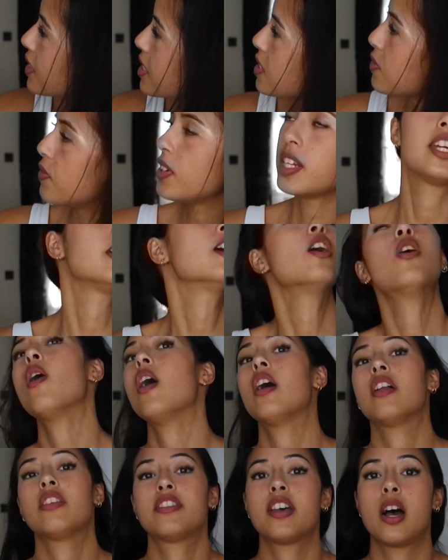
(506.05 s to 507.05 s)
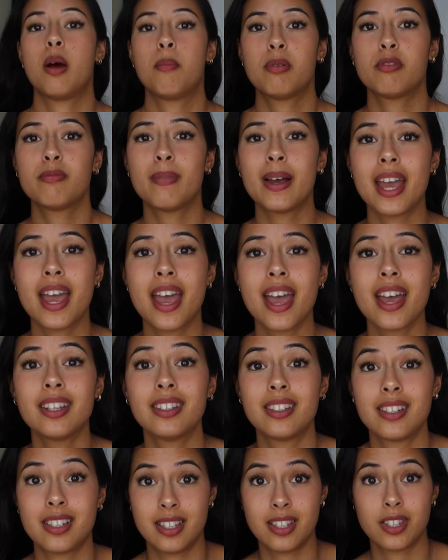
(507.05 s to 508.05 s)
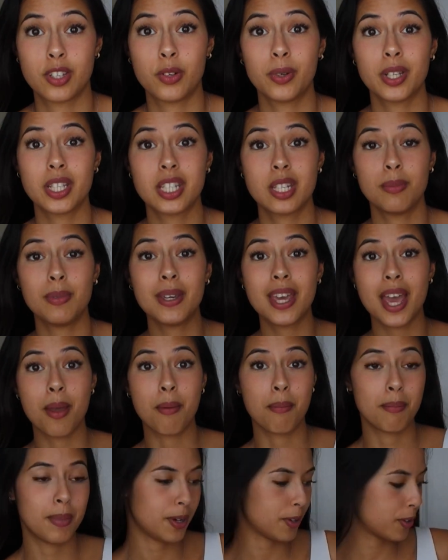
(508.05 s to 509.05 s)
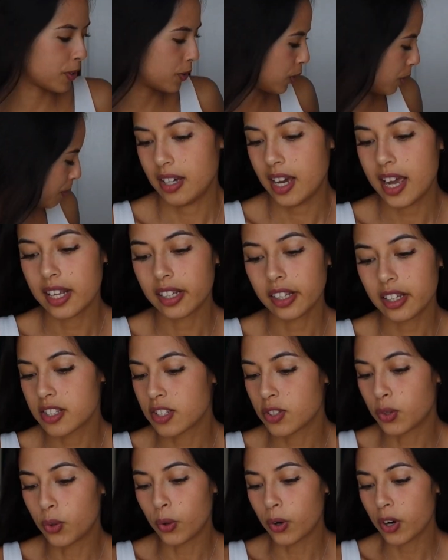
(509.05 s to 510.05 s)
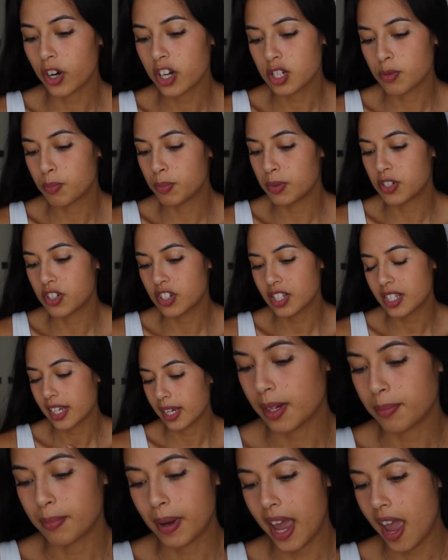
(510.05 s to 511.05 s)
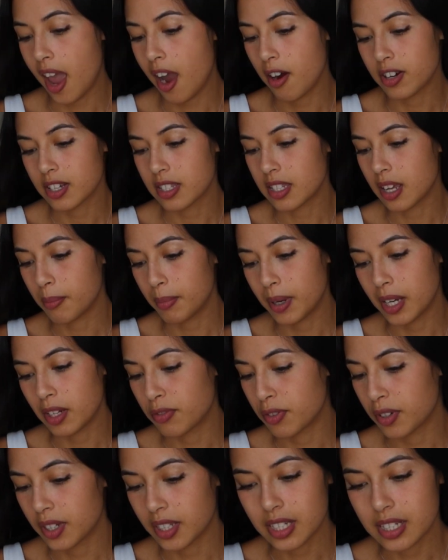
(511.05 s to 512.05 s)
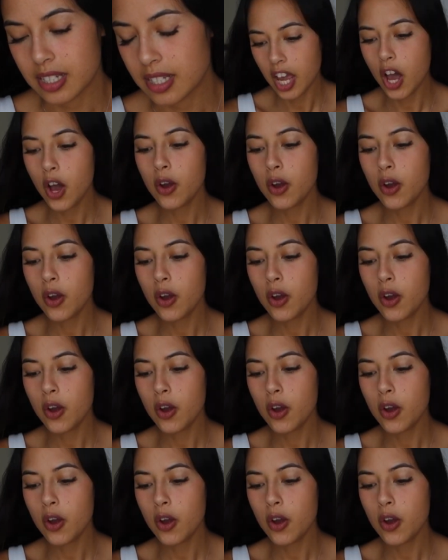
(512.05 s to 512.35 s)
this video on top of my head, this is going to be a miracle. It looks gorgeous, but just like my hair is not made for this.